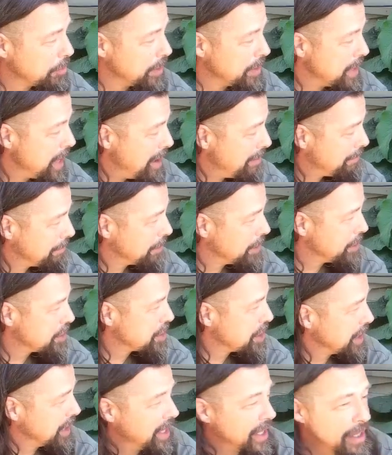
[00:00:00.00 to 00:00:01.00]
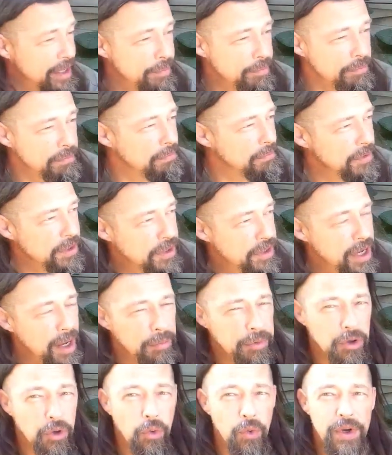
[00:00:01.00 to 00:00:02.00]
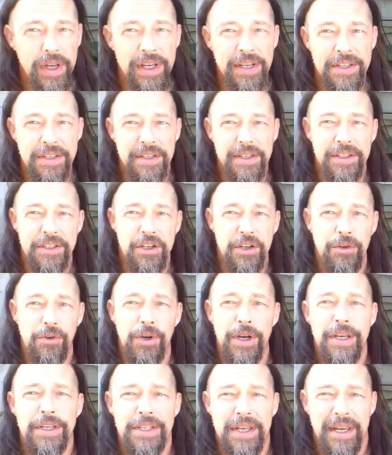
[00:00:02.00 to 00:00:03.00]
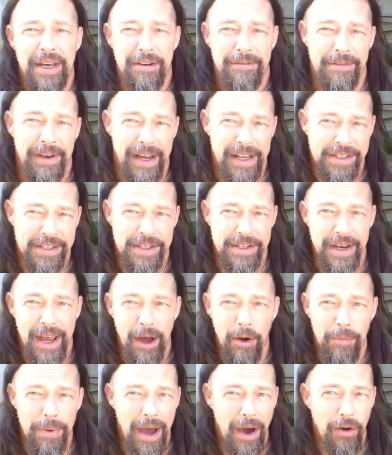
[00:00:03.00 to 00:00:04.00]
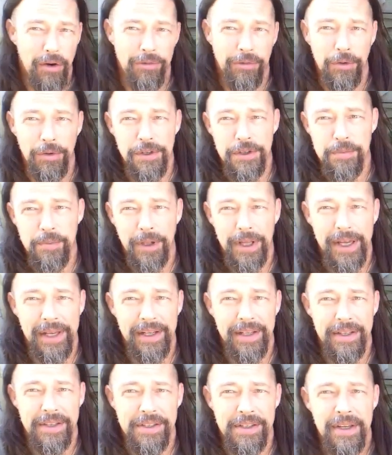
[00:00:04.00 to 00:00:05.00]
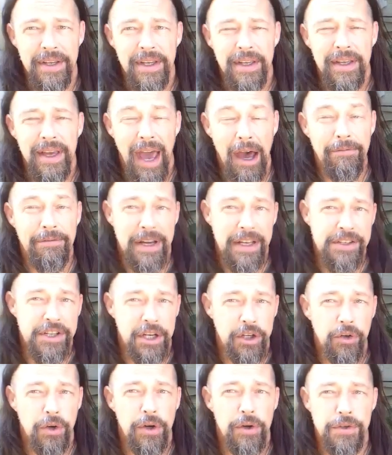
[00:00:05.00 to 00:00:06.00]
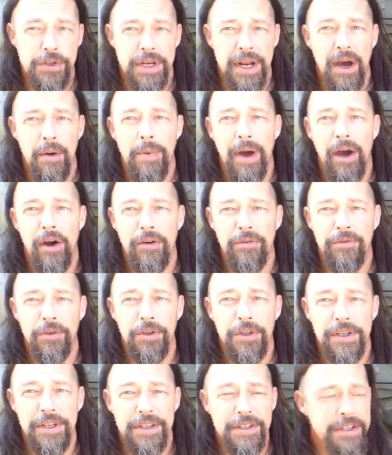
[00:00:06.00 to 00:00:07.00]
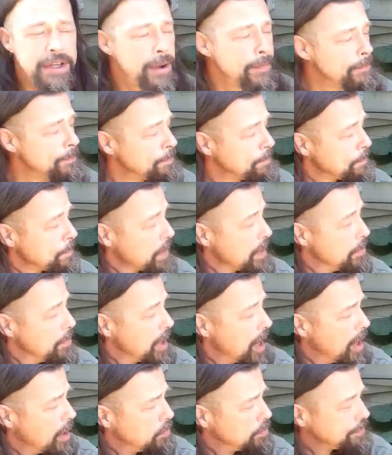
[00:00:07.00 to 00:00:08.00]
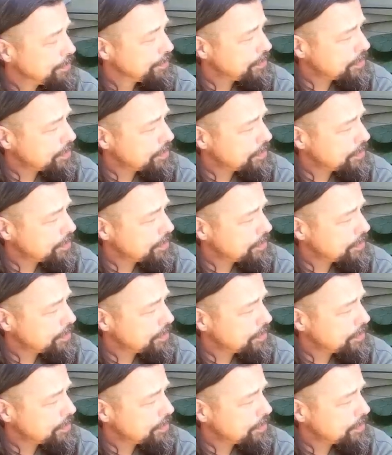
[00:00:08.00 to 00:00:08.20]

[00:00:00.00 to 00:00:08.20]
be that flush again in a couple of weeks. It's crazy how fast and how powerful this plant is, how fast it grows and how powerful it is. But